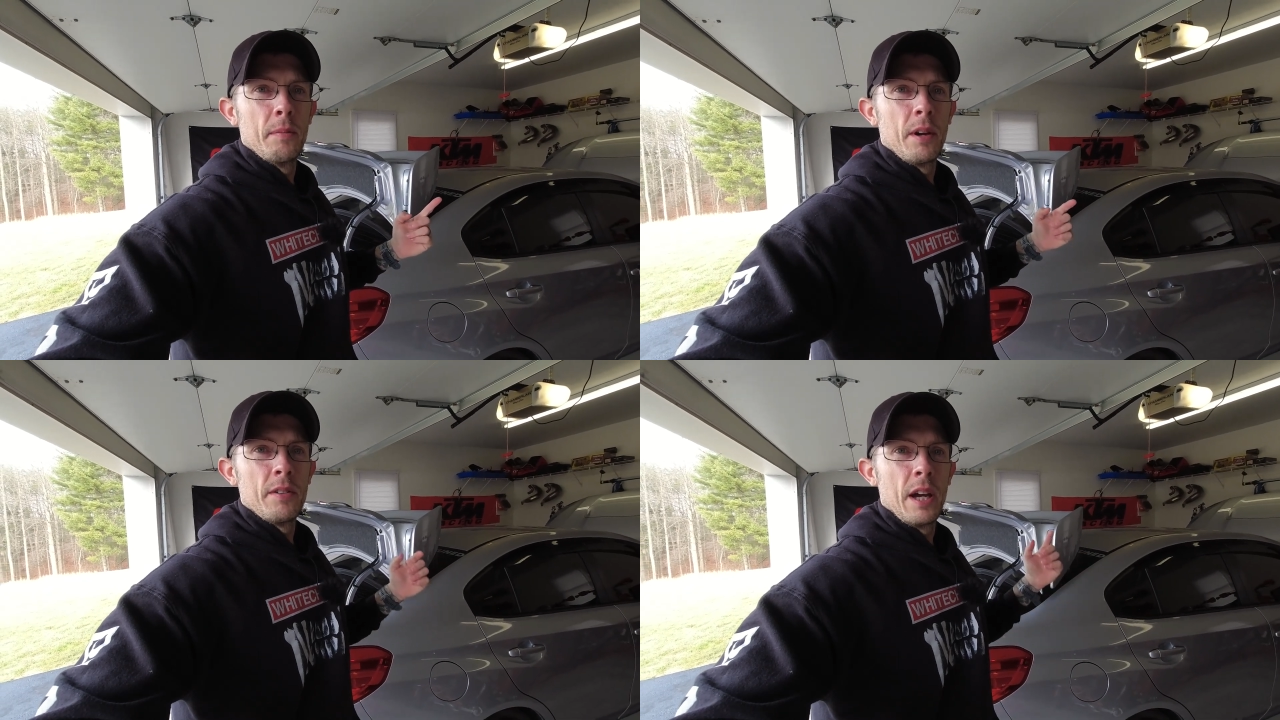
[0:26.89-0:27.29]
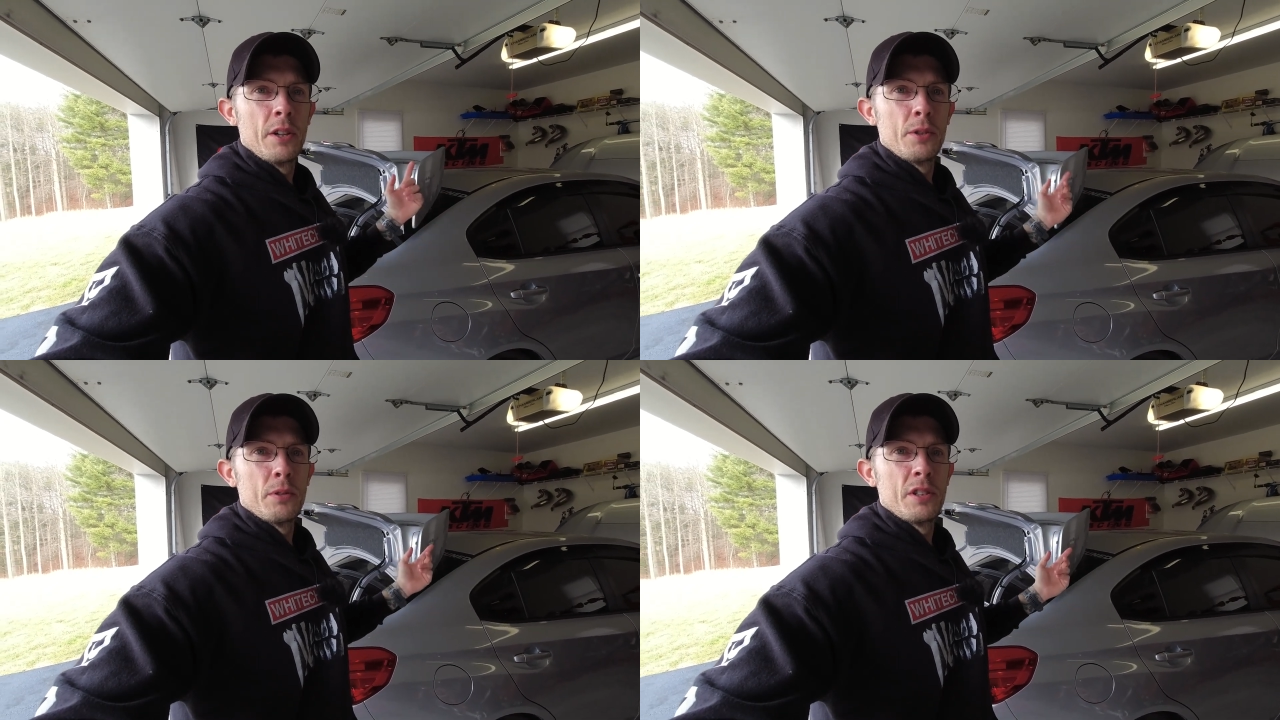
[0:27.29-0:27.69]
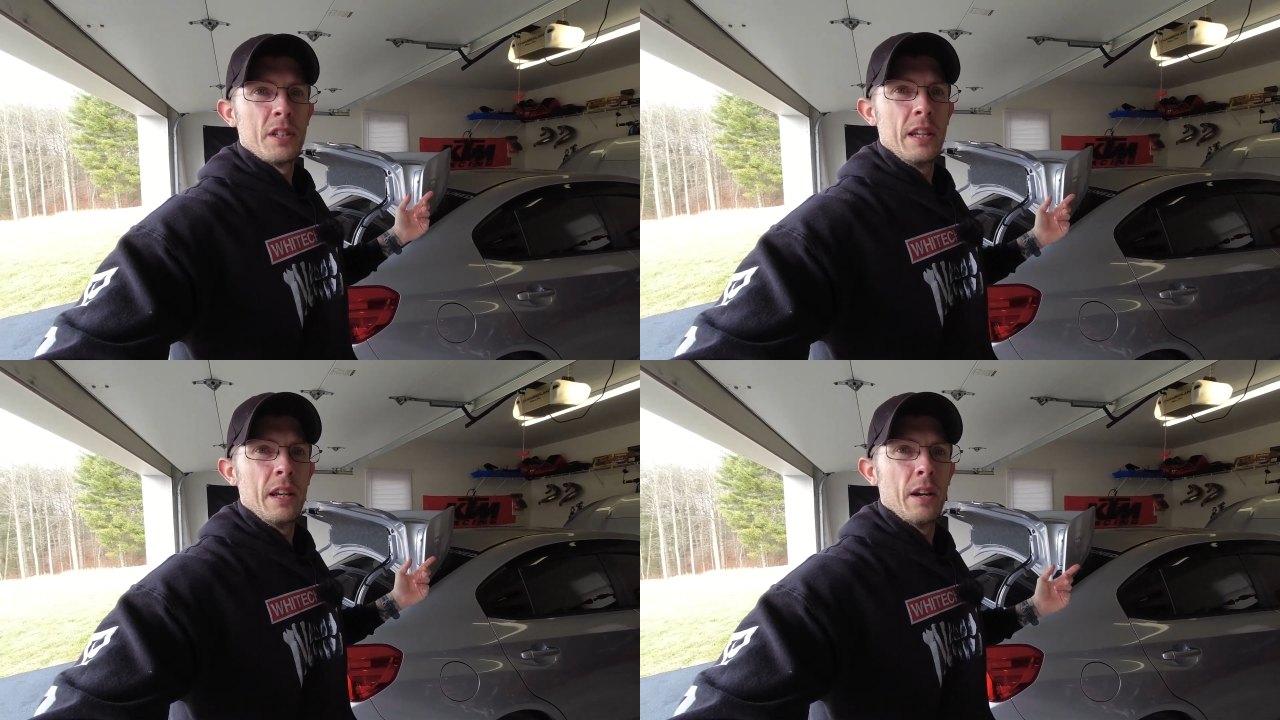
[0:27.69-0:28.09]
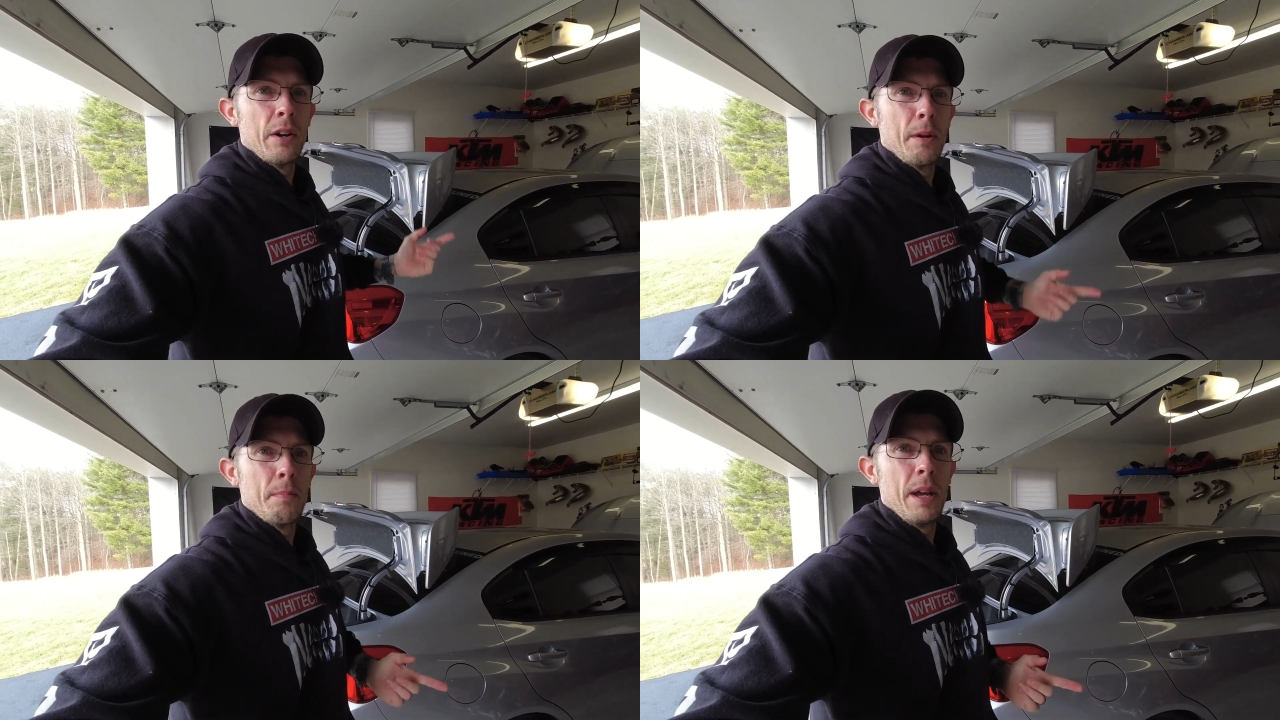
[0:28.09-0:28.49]
because as you'll see here
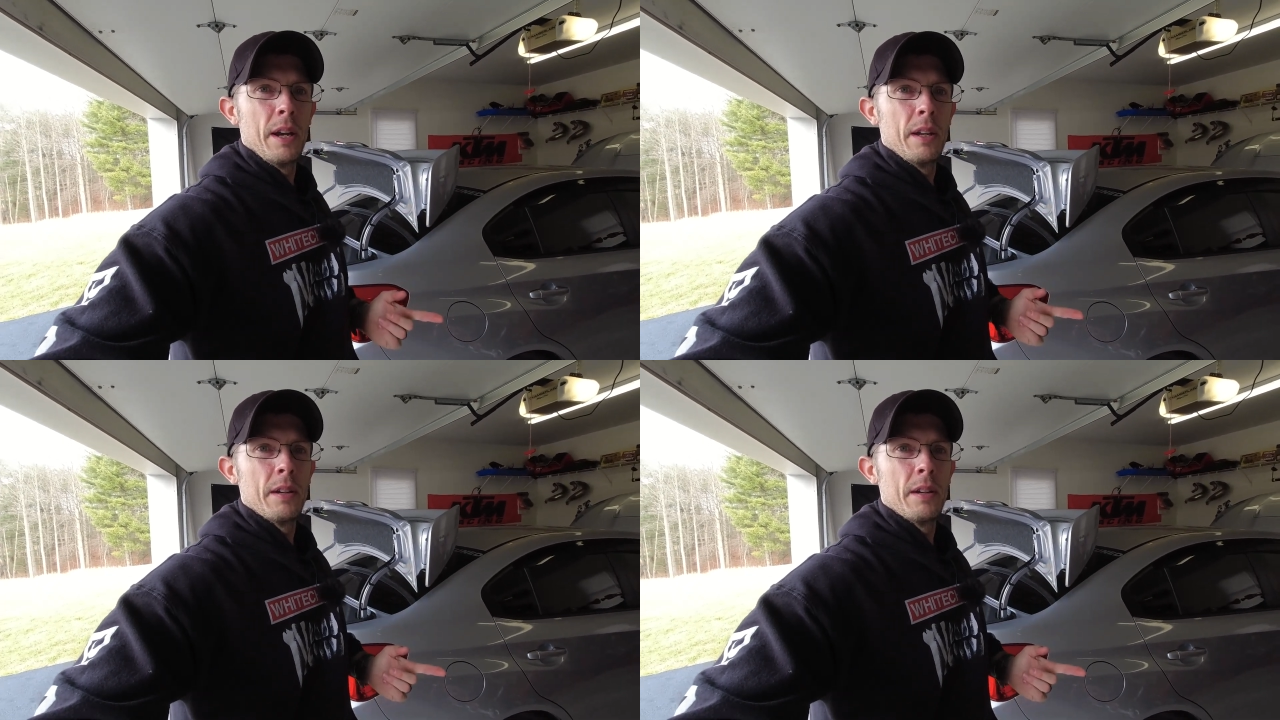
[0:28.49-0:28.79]
in a minute,